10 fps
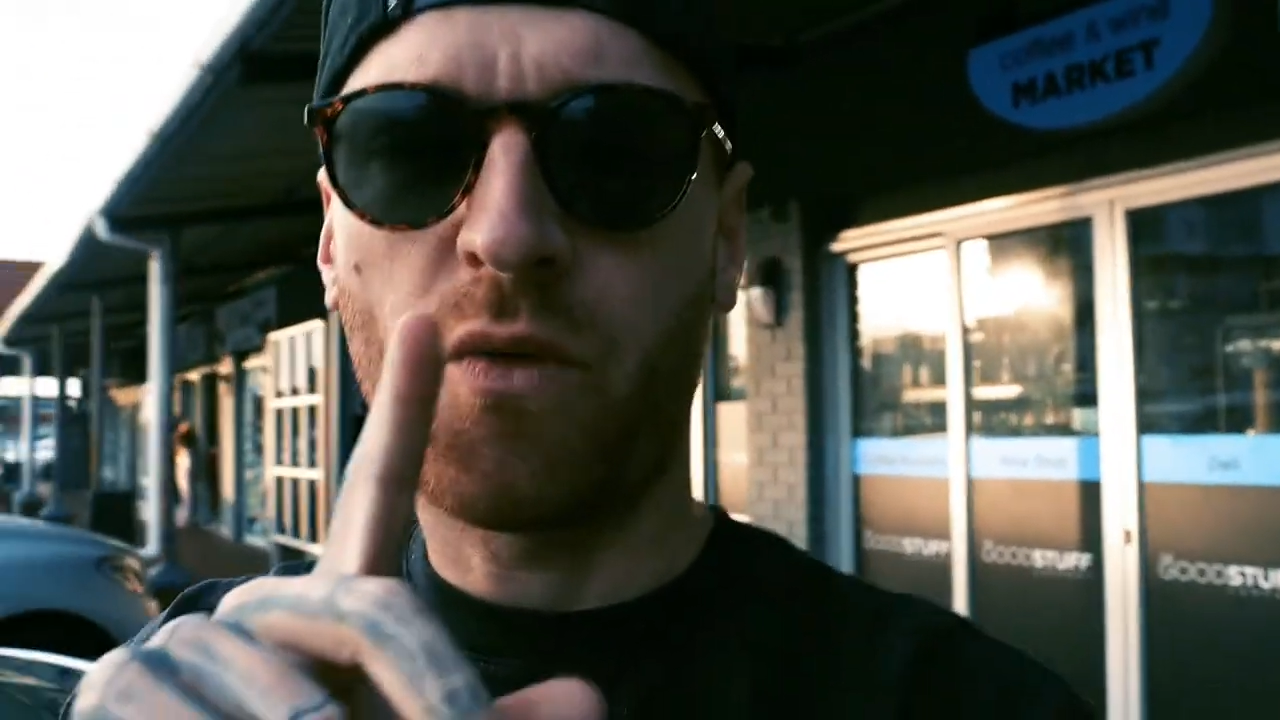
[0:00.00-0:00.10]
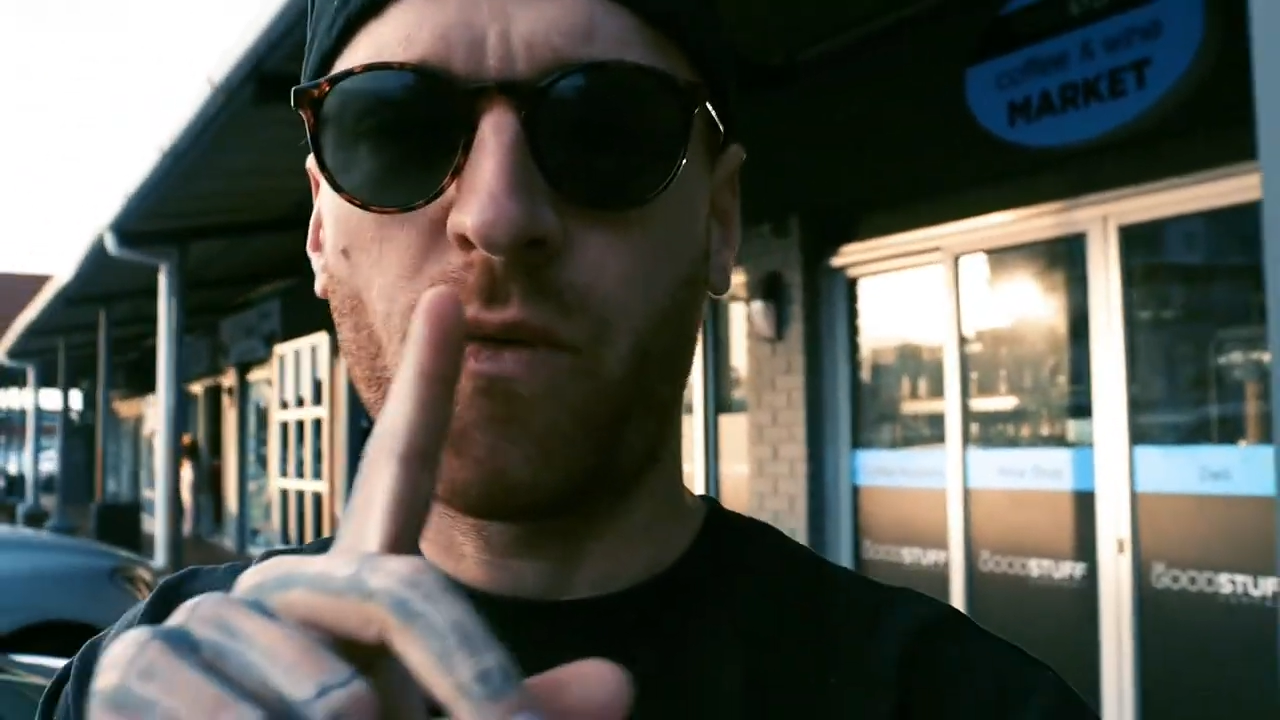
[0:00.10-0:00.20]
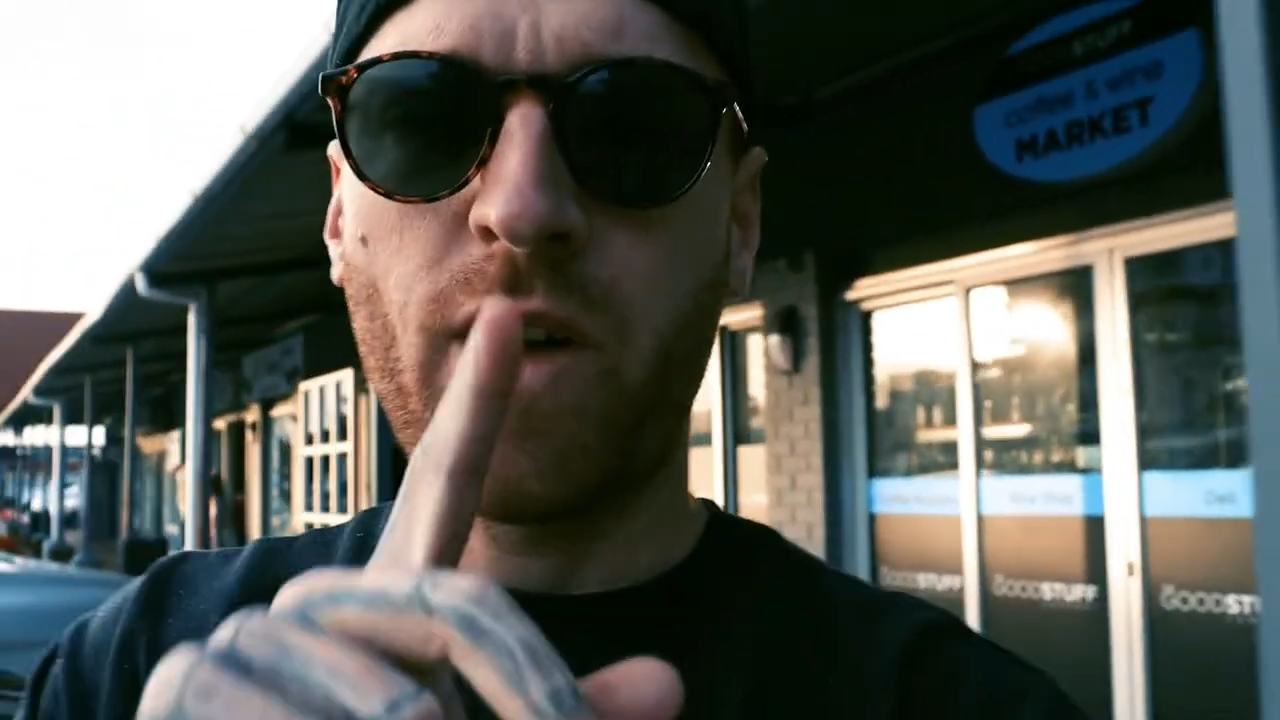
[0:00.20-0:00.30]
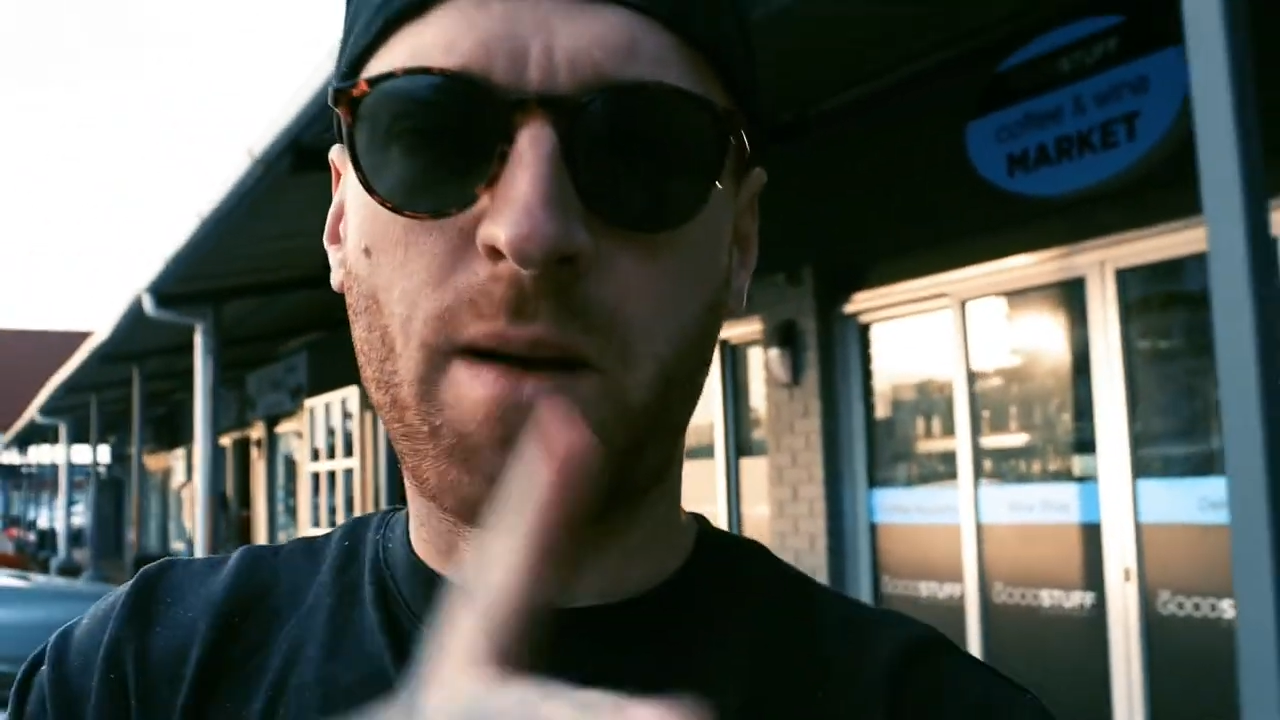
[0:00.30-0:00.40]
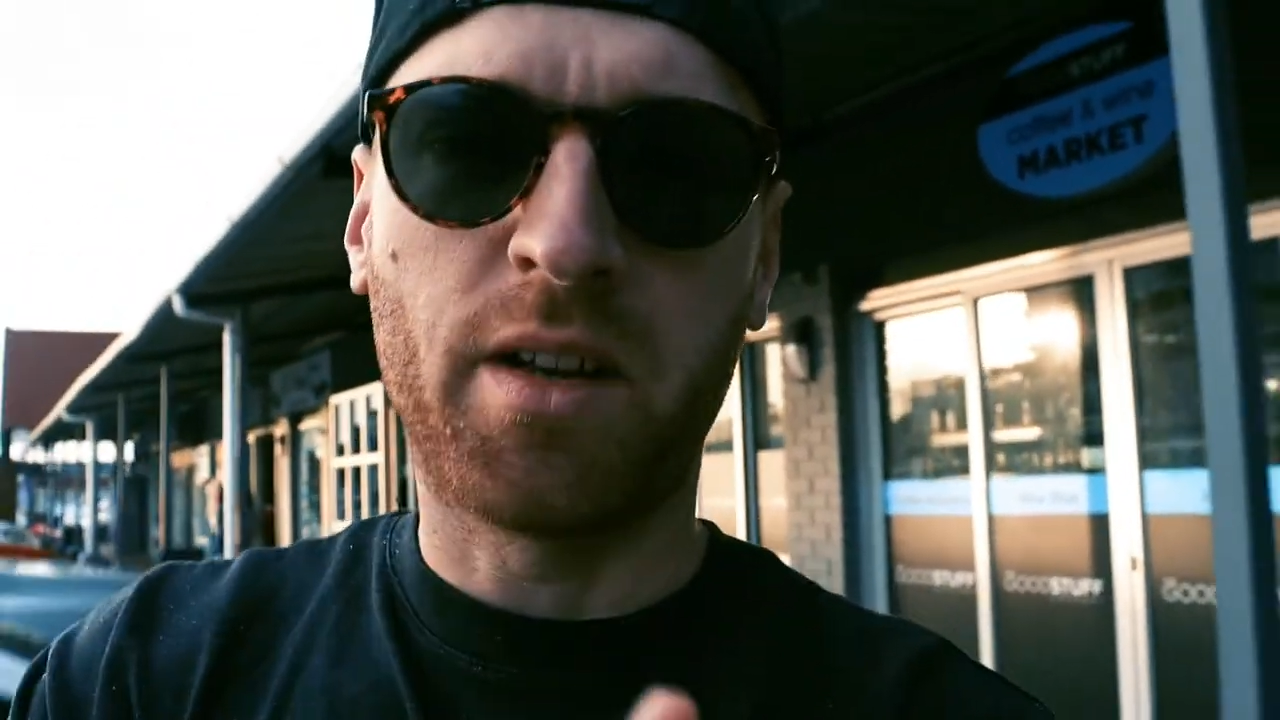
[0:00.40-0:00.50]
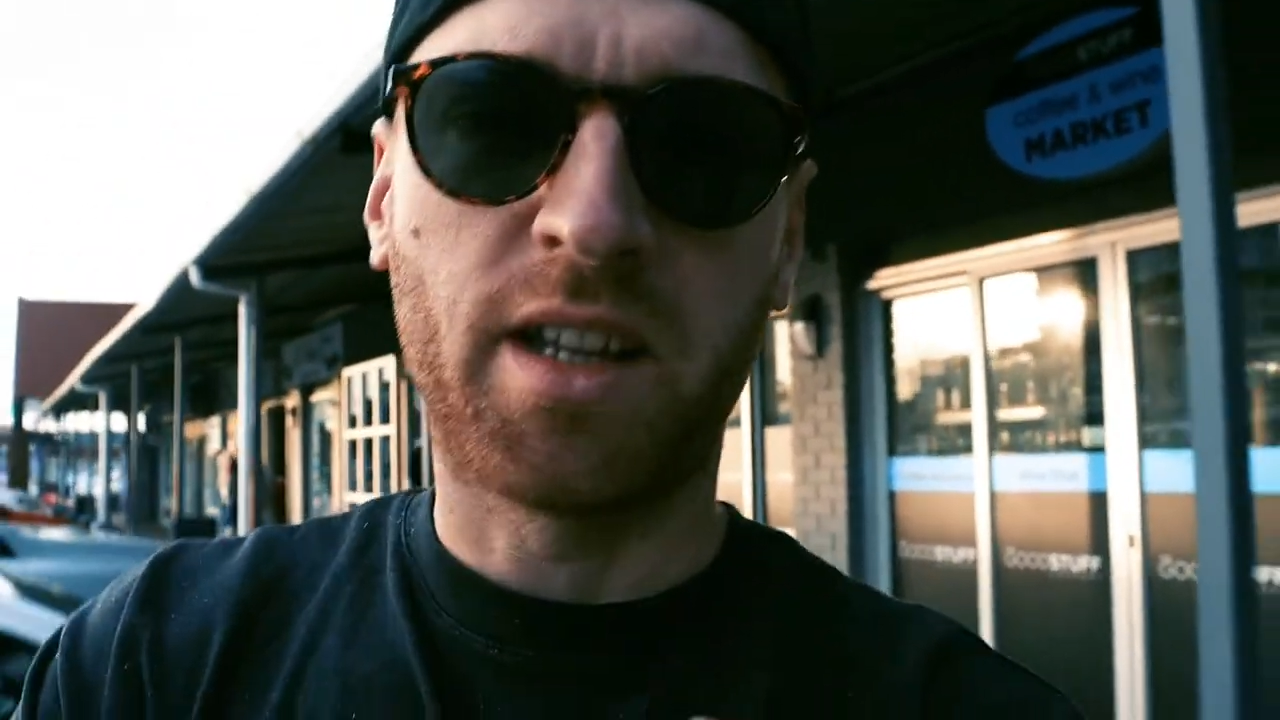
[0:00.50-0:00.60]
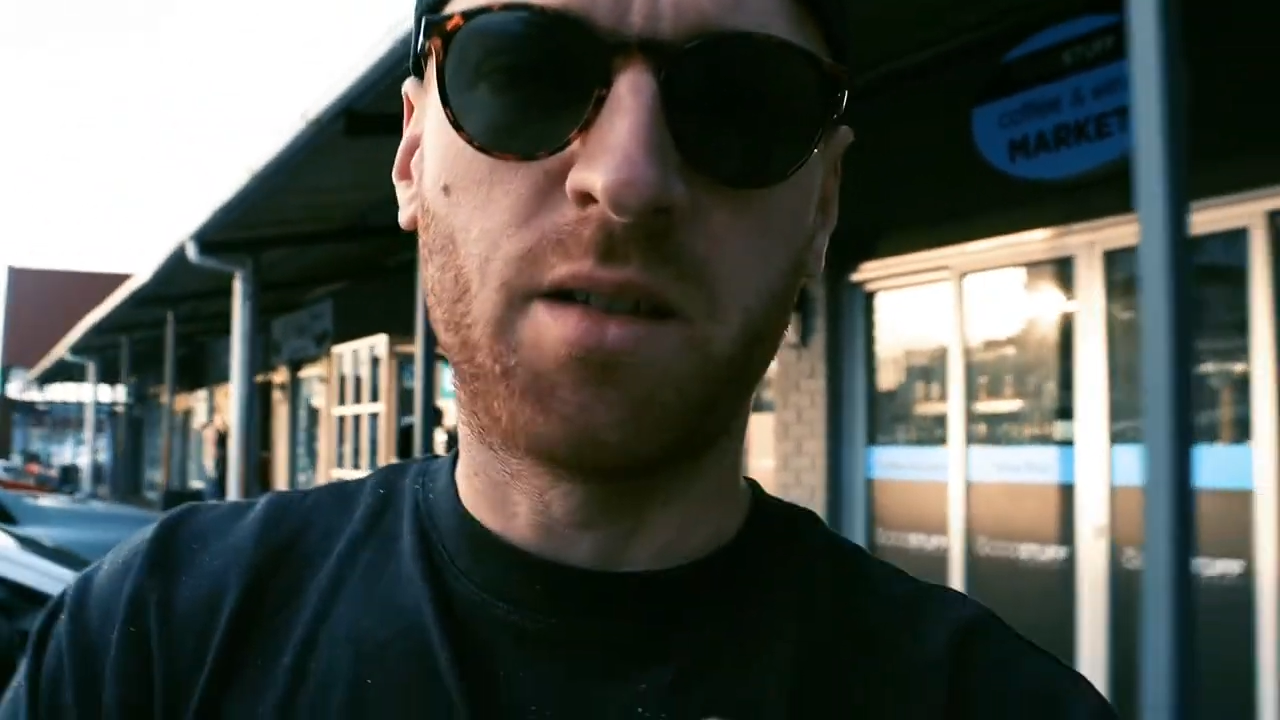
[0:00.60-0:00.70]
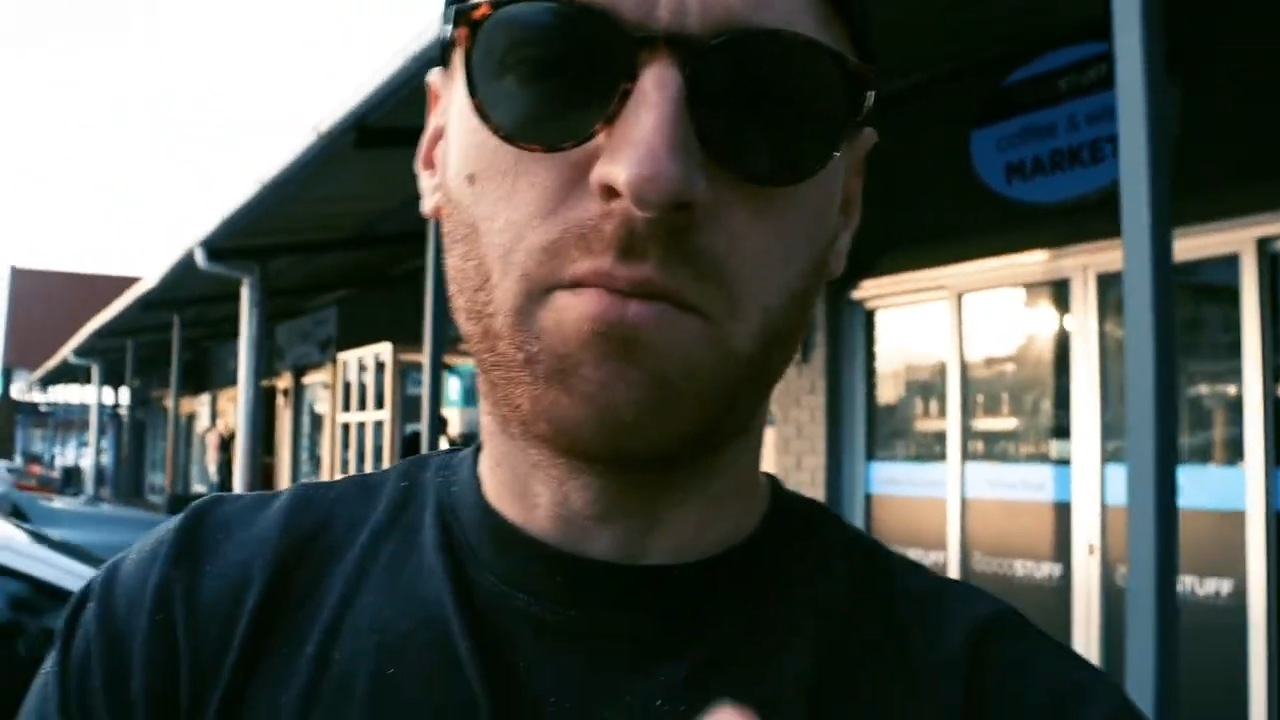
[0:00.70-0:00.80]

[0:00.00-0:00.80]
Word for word: family